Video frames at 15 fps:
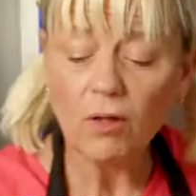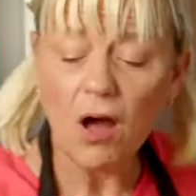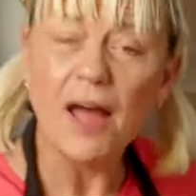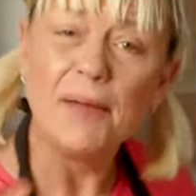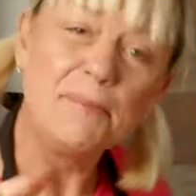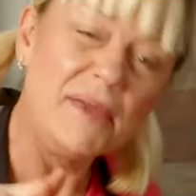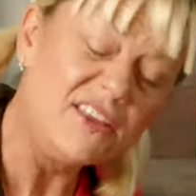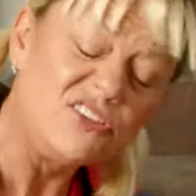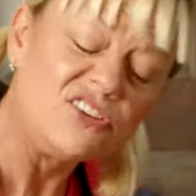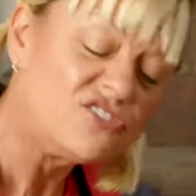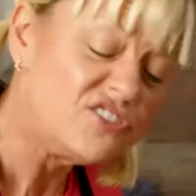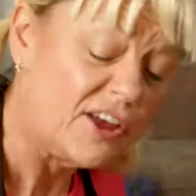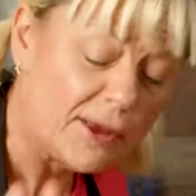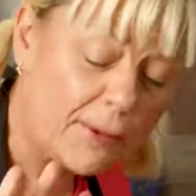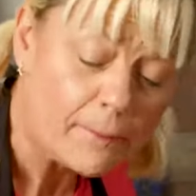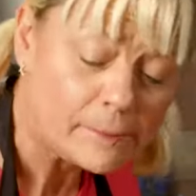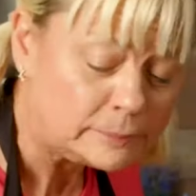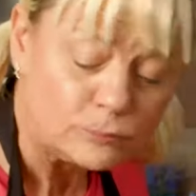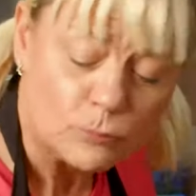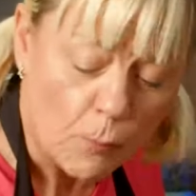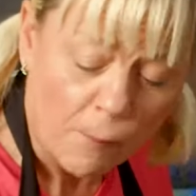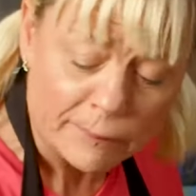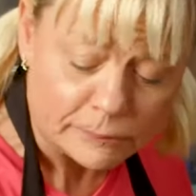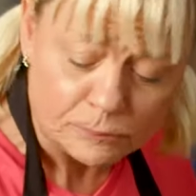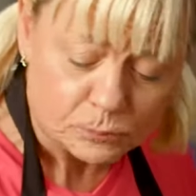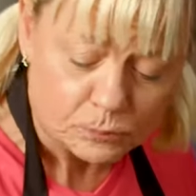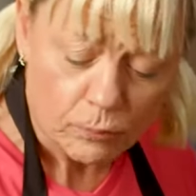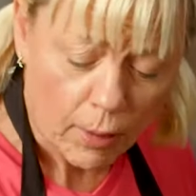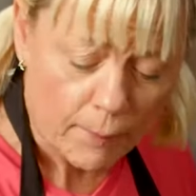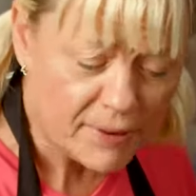I made this cake,
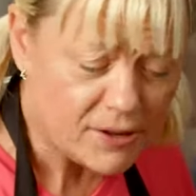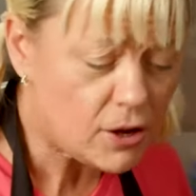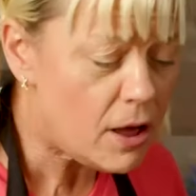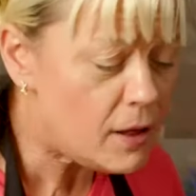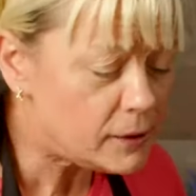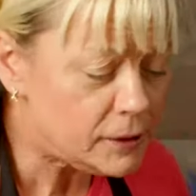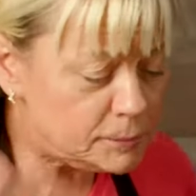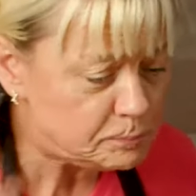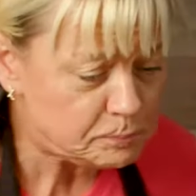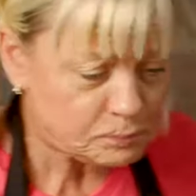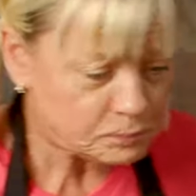but y'all can